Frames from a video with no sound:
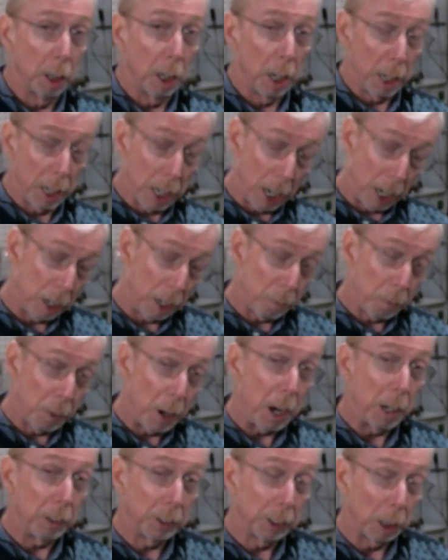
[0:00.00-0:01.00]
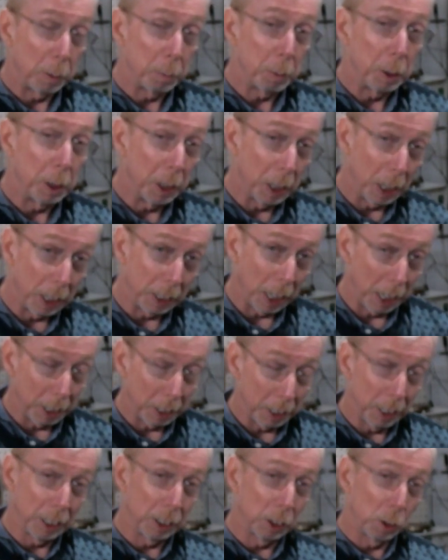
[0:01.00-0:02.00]
and I have found something that I
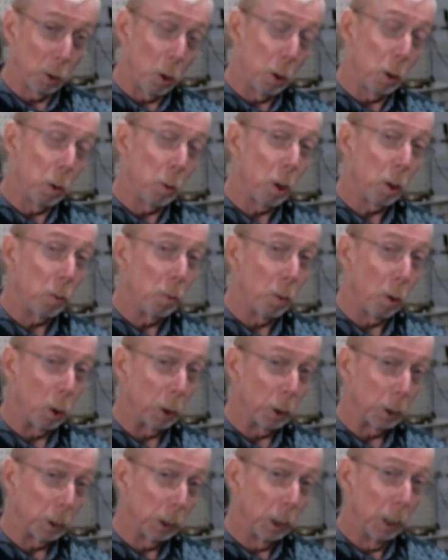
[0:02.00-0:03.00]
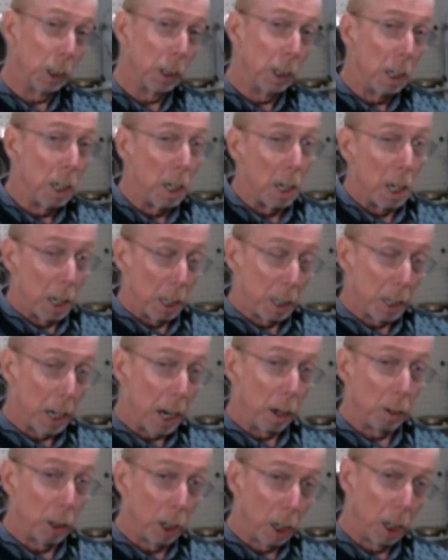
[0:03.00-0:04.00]
think is going to work for us.
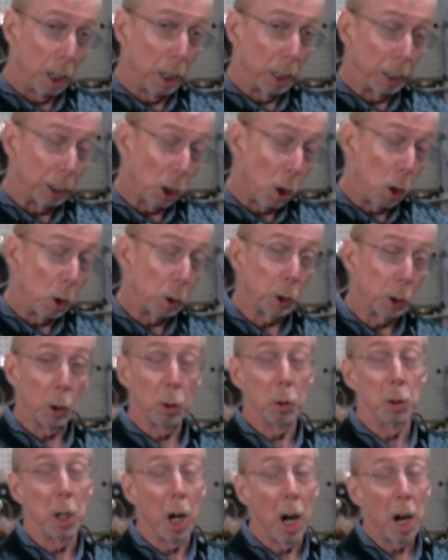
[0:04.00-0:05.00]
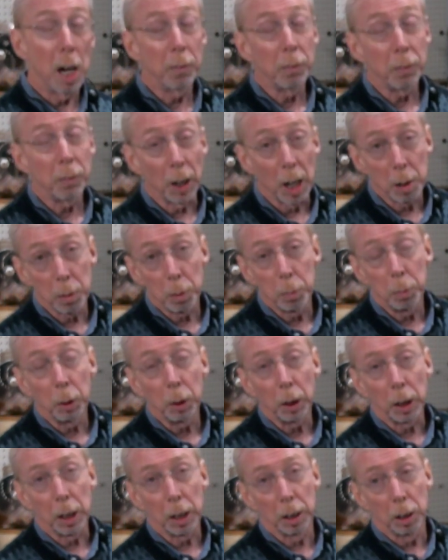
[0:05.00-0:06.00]
Now, it's also
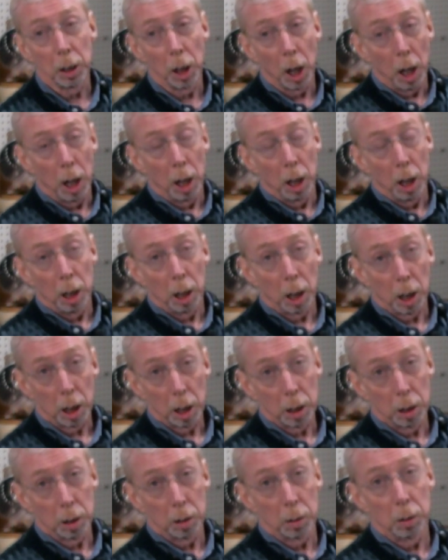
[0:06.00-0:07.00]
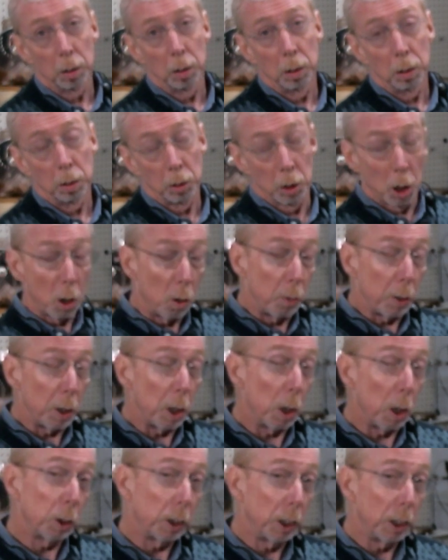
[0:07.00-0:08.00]
non-flammable and no
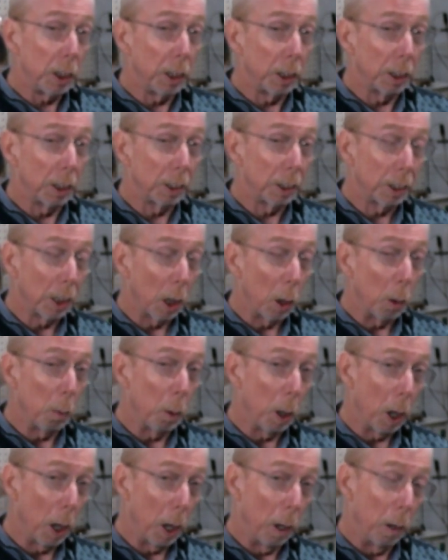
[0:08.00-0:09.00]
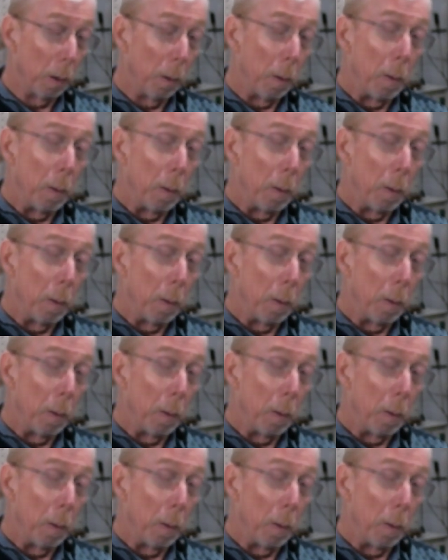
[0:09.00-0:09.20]
VOCs, so